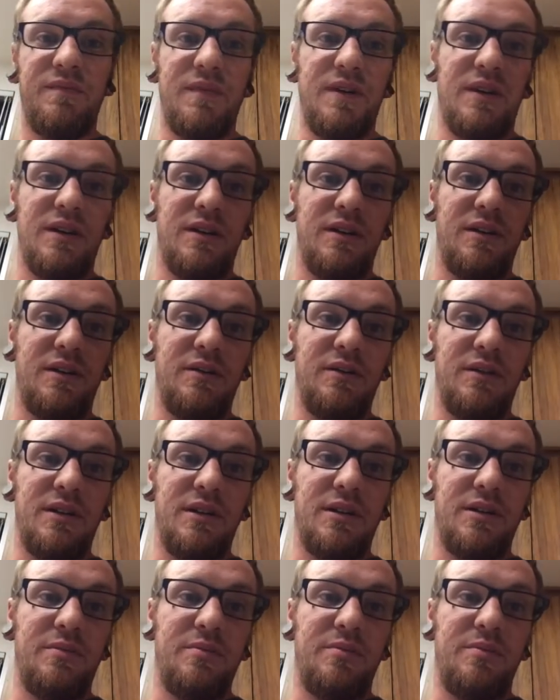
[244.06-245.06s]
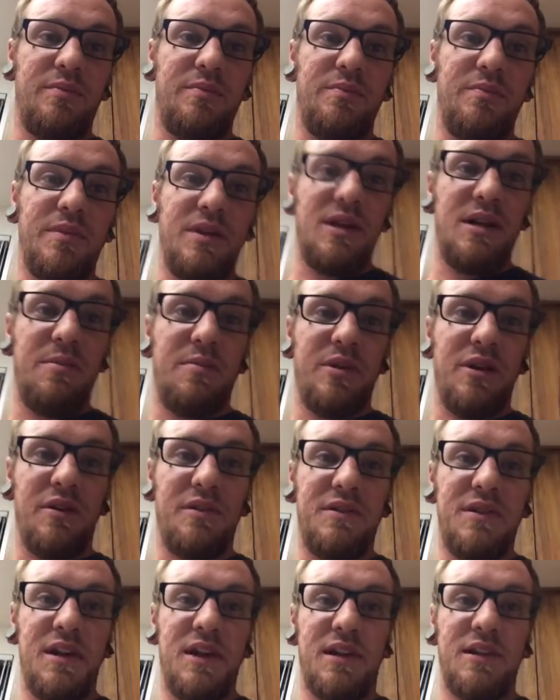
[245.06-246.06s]
I don't know. I had a mini Pro
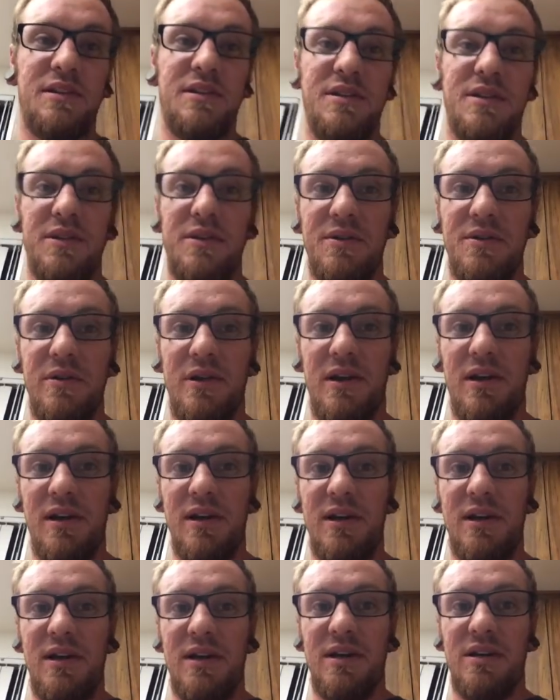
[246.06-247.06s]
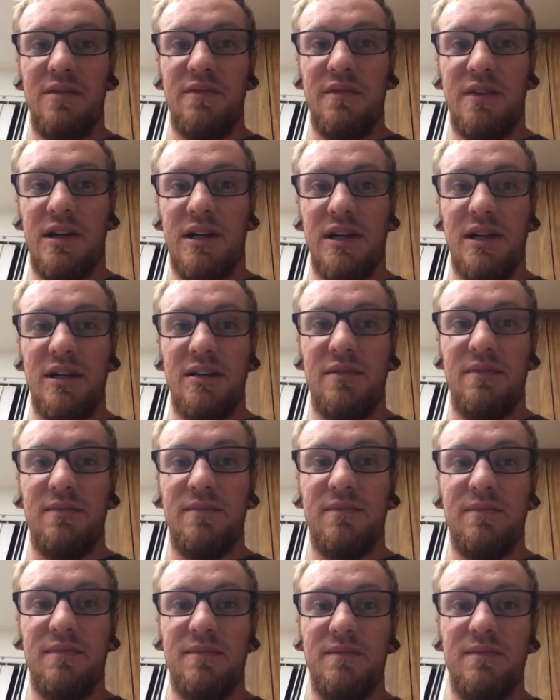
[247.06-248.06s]
Tank 2 on a EVOD
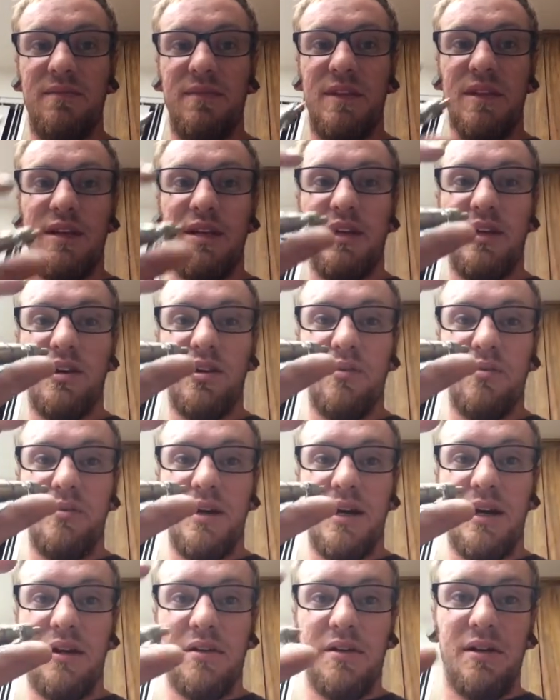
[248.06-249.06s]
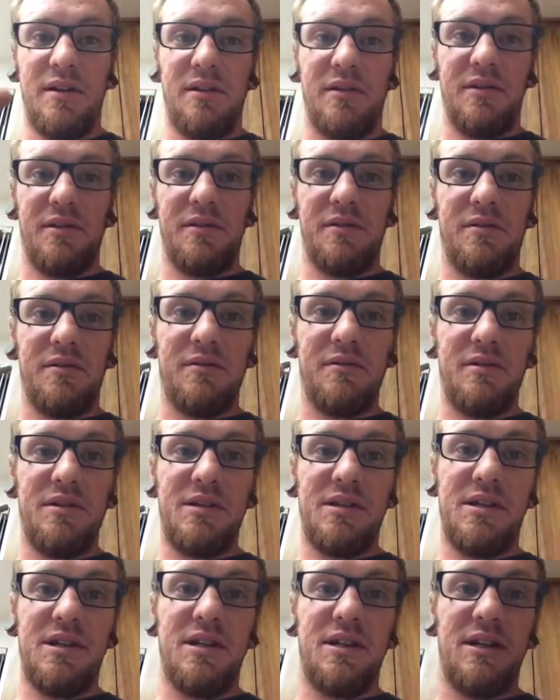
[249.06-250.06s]
Ego battery, the little
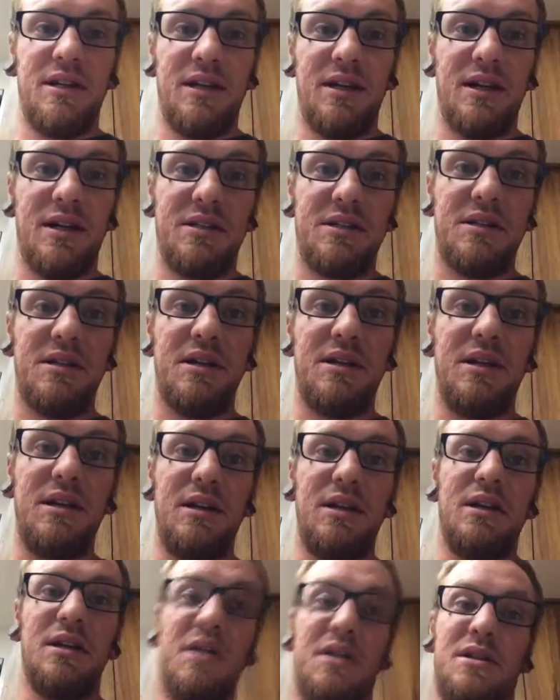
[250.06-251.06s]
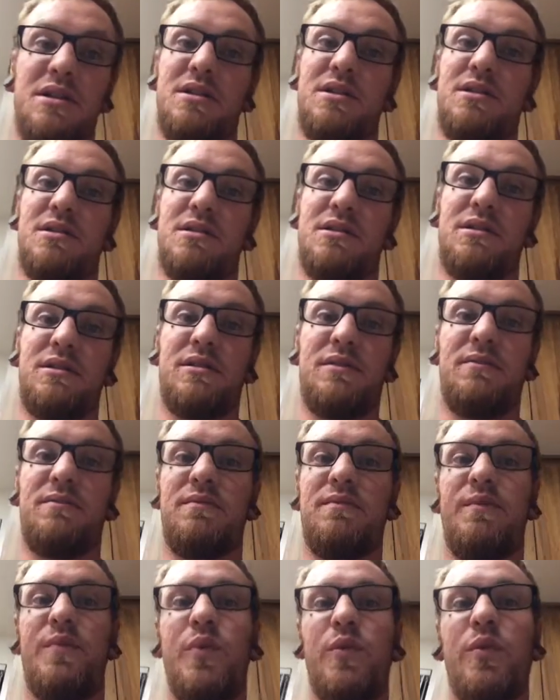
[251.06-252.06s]
skinny guys, and it's
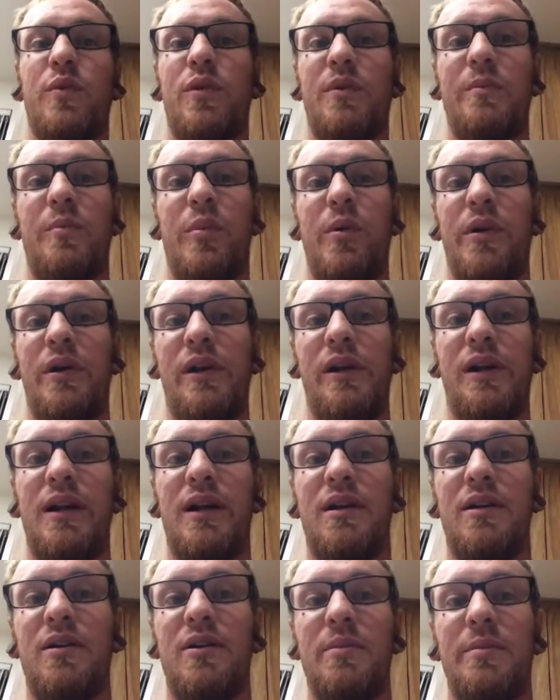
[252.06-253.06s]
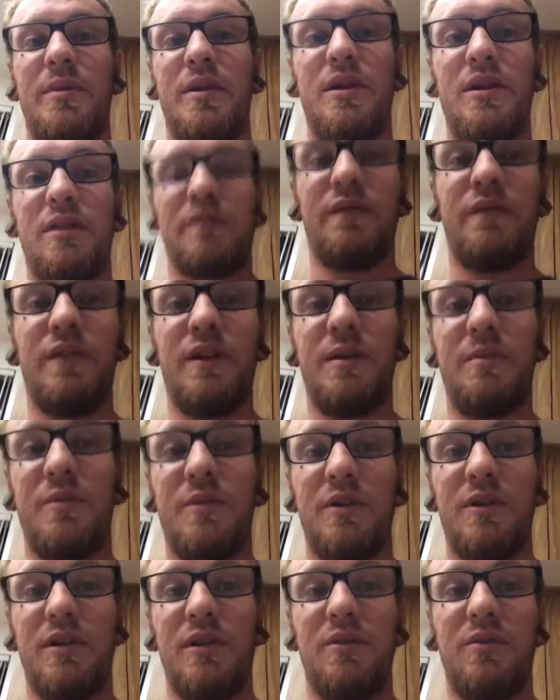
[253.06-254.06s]
1.8 ohm, and it vaped
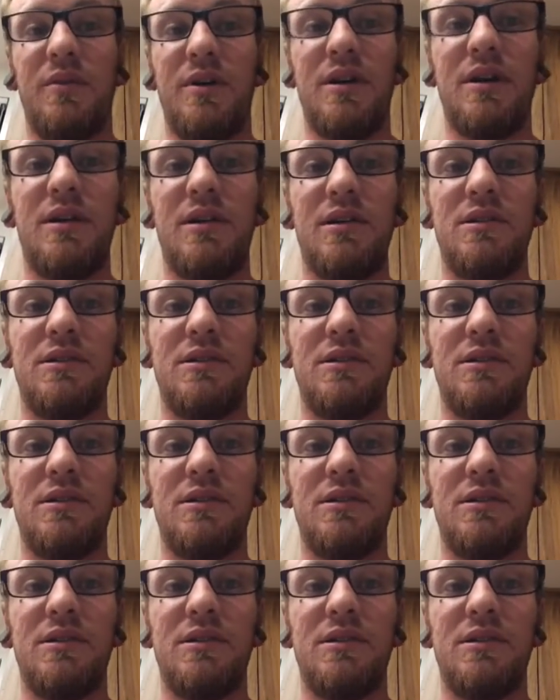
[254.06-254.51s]
really well.